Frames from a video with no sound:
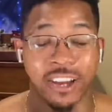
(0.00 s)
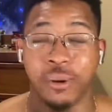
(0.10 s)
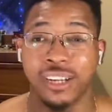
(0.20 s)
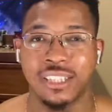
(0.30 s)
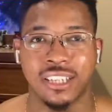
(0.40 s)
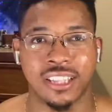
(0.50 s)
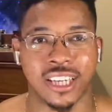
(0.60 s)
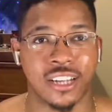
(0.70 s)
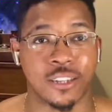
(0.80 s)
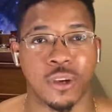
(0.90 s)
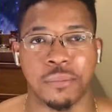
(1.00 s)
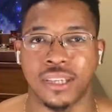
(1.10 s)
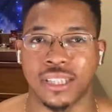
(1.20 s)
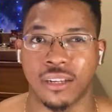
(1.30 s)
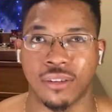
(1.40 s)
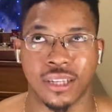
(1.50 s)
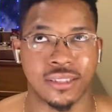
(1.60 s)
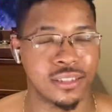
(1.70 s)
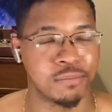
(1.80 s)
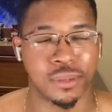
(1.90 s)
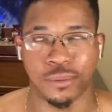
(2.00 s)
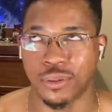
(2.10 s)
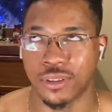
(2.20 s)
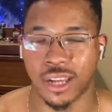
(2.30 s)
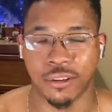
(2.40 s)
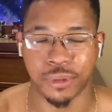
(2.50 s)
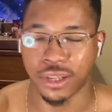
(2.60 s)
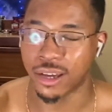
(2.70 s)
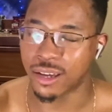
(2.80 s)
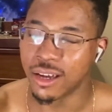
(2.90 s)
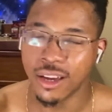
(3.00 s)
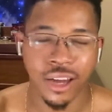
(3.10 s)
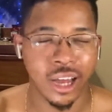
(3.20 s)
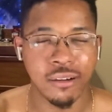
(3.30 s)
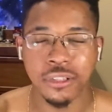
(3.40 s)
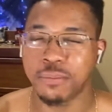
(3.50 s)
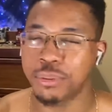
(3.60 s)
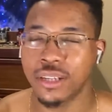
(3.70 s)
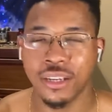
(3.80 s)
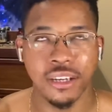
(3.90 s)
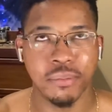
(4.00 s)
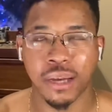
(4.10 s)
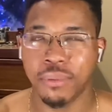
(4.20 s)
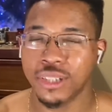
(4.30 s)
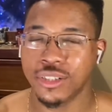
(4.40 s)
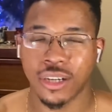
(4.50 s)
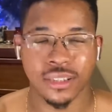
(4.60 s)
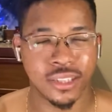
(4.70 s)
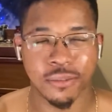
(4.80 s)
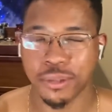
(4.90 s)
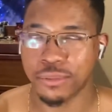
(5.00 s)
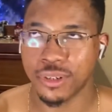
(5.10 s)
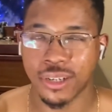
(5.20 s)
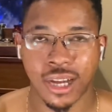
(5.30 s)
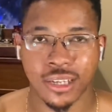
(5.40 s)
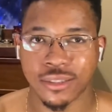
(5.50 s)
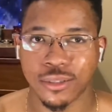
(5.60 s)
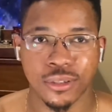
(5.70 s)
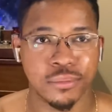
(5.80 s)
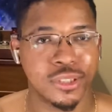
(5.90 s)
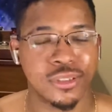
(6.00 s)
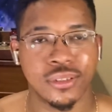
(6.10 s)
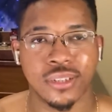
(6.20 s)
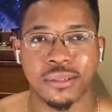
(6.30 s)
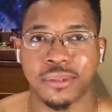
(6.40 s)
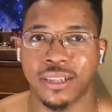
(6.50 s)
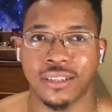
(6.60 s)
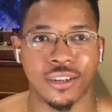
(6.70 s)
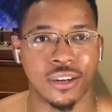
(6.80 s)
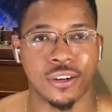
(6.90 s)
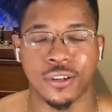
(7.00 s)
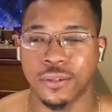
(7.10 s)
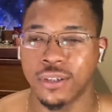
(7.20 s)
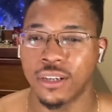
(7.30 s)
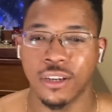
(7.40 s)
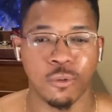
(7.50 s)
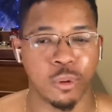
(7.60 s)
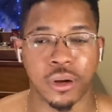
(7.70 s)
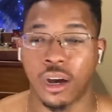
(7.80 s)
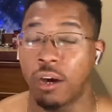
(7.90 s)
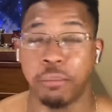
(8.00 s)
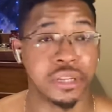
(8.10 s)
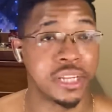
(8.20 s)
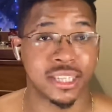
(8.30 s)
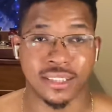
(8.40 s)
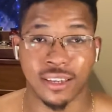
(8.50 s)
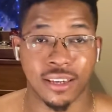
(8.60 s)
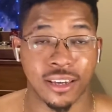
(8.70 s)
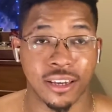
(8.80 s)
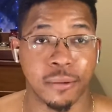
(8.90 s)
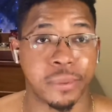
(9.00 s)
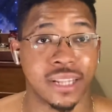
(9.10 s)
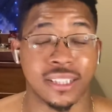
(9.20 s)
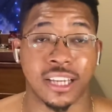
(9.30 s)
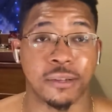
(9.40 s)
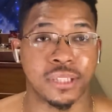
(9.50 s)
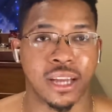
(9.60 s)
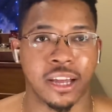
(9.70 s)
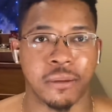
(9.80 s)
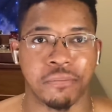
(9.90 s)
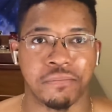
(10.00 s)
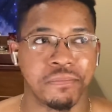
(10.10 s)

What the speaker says: wanted to get that out the way because I know light-skinned people that'd be like, I was bullied by a bunch of dark-skinned people in high school or middle school. And I'm like, girl, we were all bullied as a kid, but at the same time,